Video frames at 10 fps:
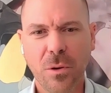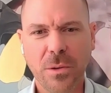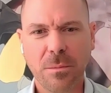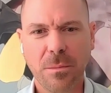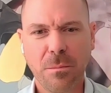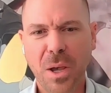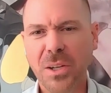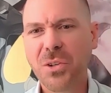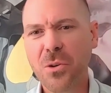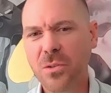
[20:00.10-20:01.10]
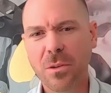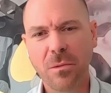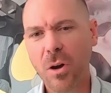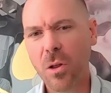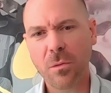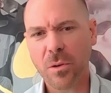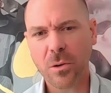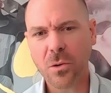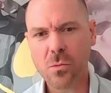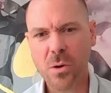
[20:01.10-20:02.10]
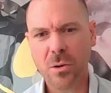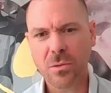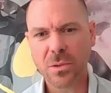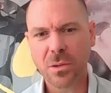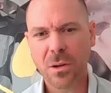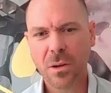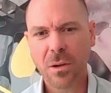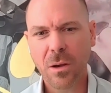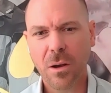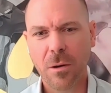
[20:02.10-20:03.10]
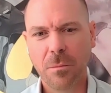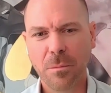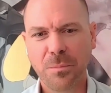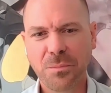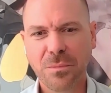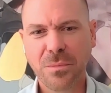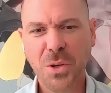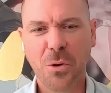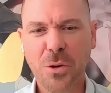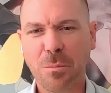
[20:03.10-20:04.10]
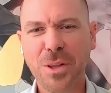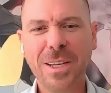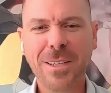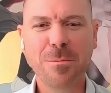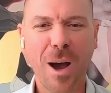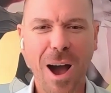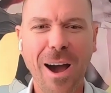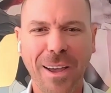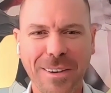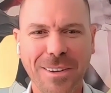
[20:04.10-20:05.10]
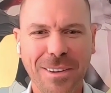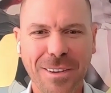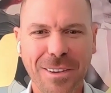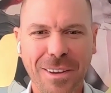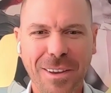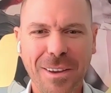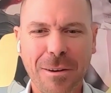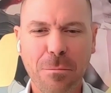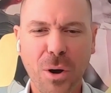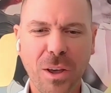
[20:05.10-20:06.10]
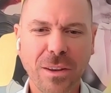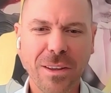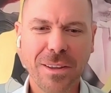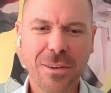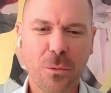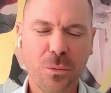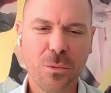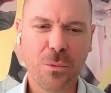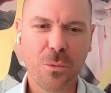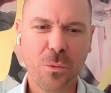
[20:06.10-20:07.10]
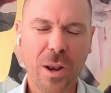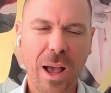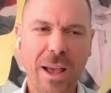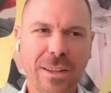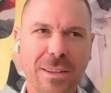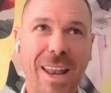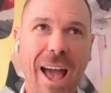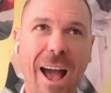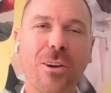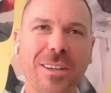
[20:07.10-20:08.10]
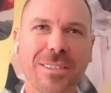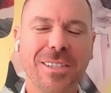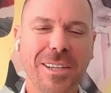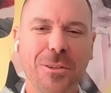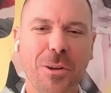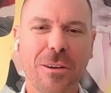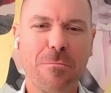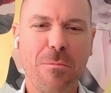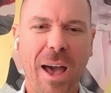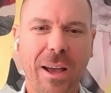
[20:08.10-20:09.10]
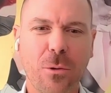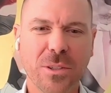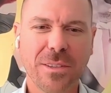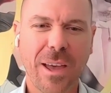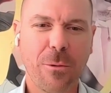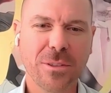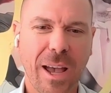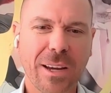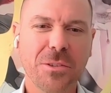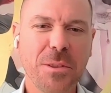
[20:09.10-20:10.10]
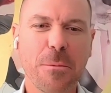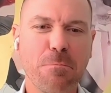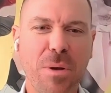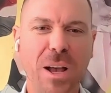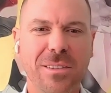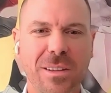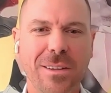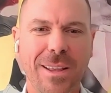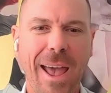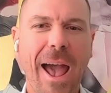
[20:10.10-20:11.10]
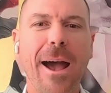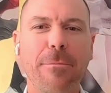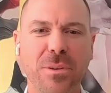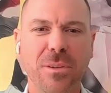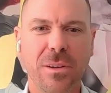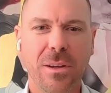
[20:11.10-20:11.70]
of the best years of all of our careers, completely behind. But what I now can see looking back was that was actually the best thing that happened.